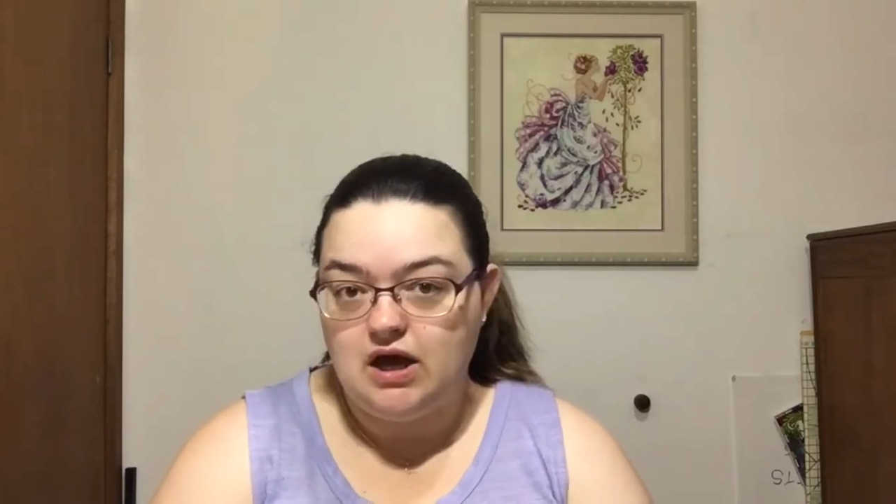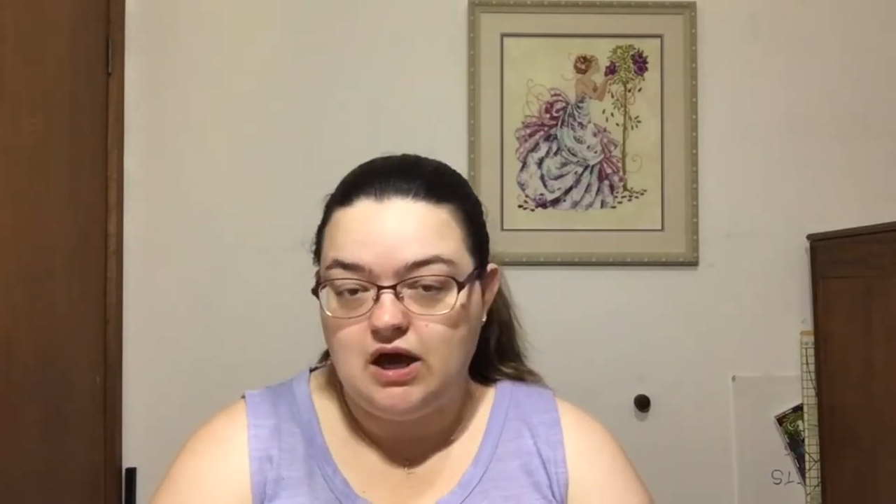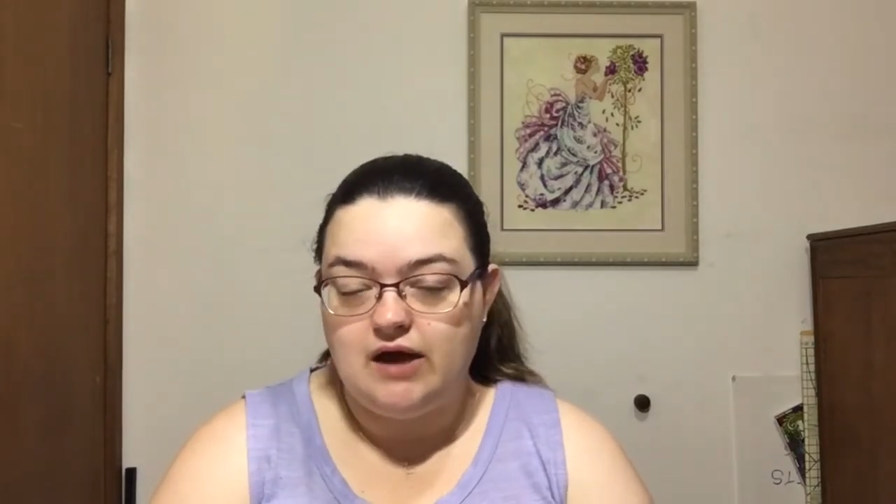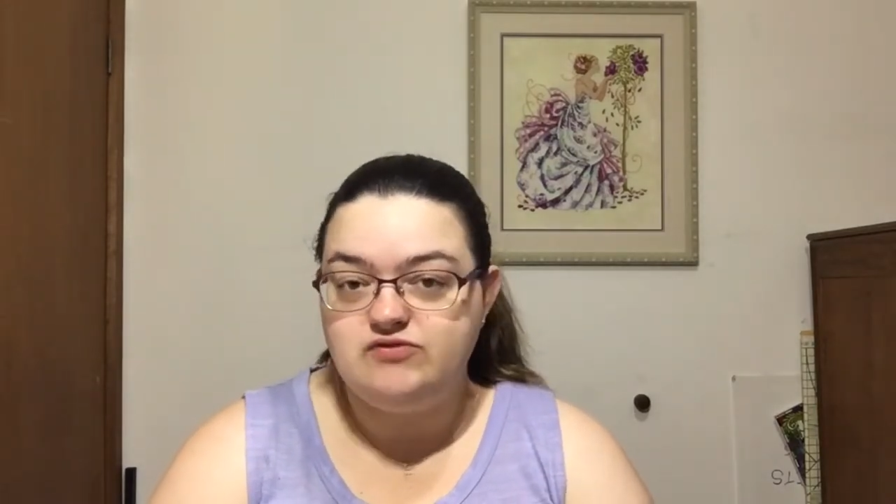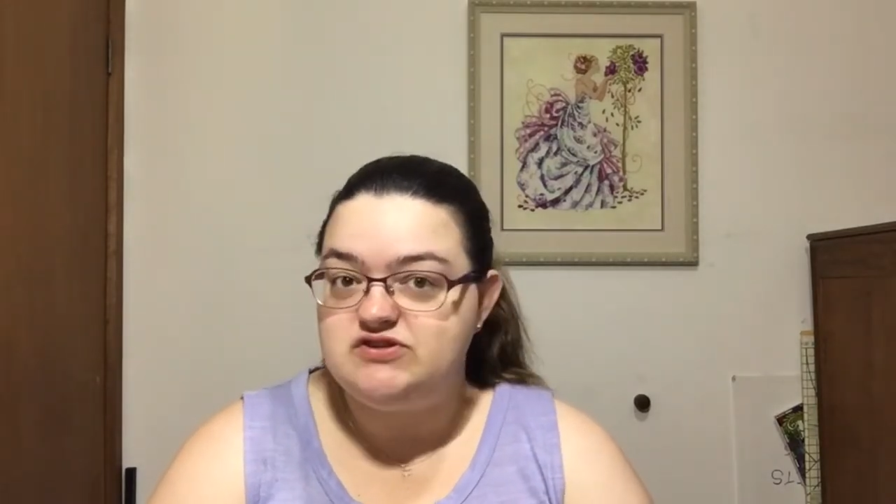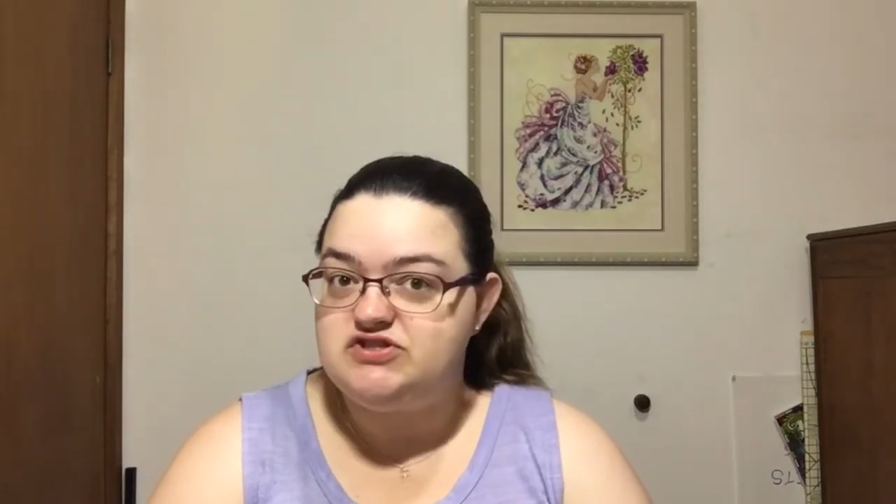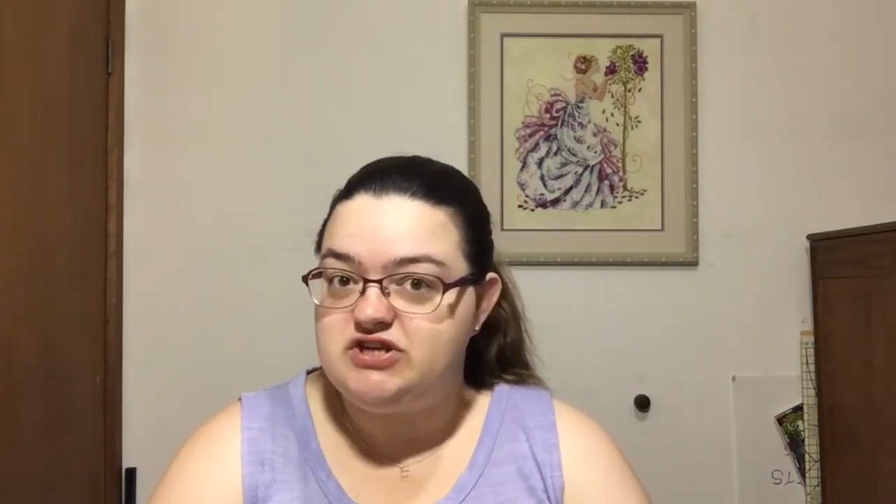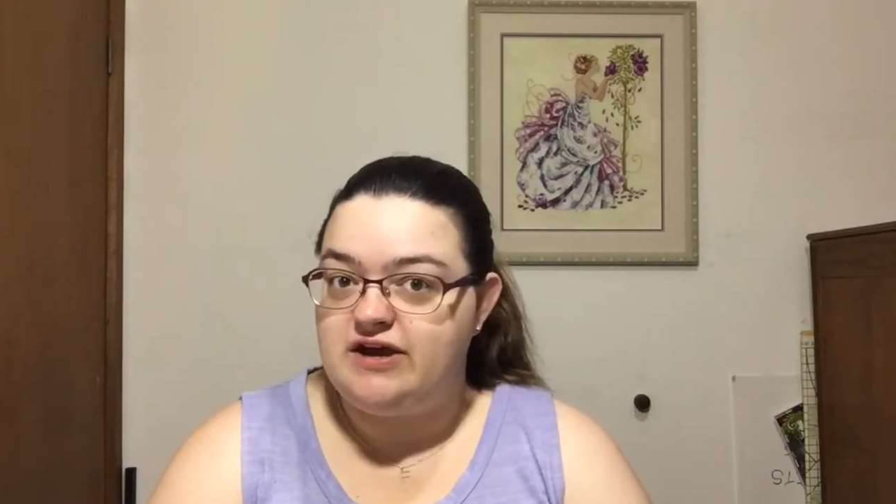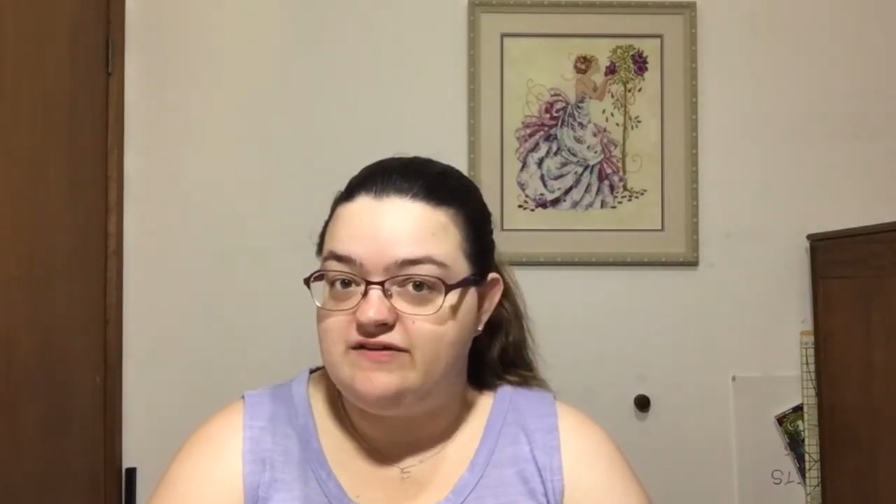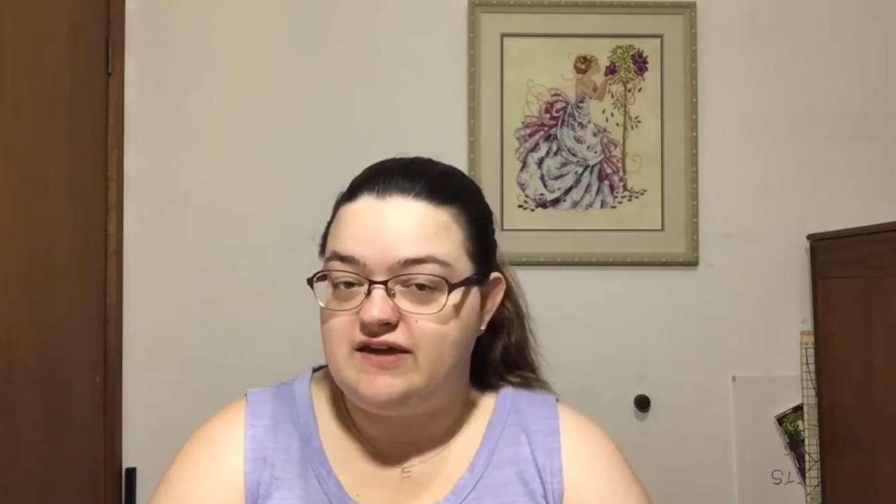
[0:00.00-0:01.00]
I've just
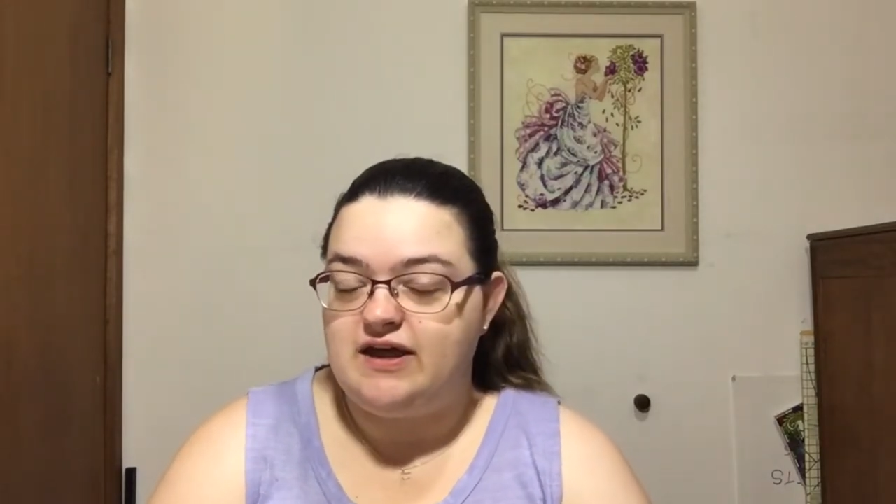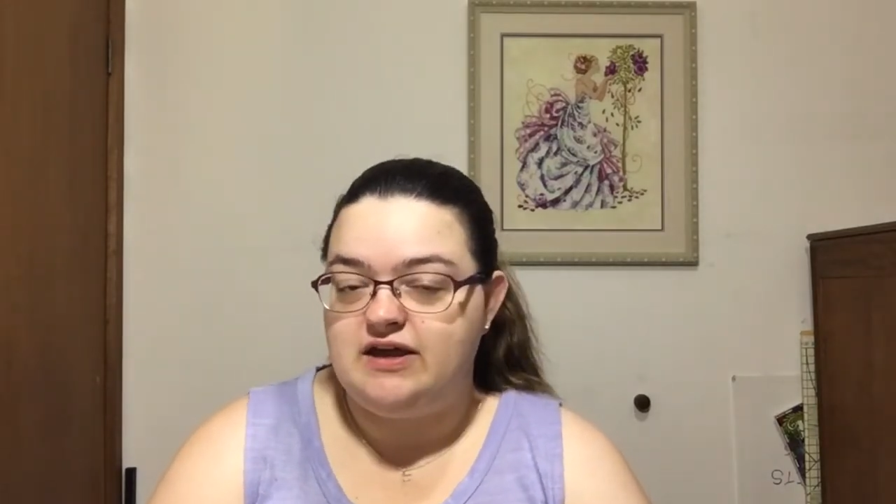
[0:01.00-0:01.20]
checked and